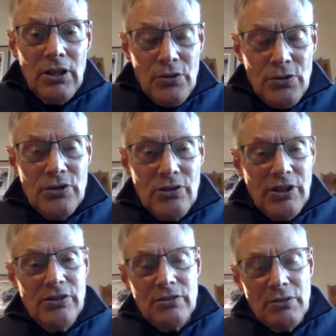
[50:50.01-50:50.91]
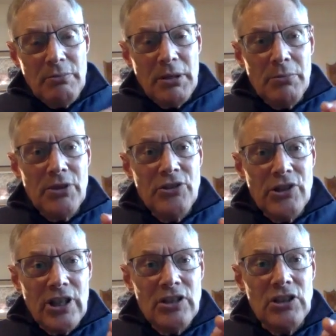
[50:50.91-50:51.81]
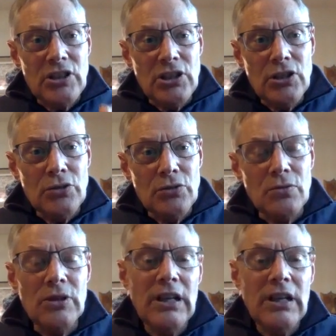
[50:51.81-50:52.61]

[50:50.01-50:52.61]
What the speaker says: who's going to remember just you?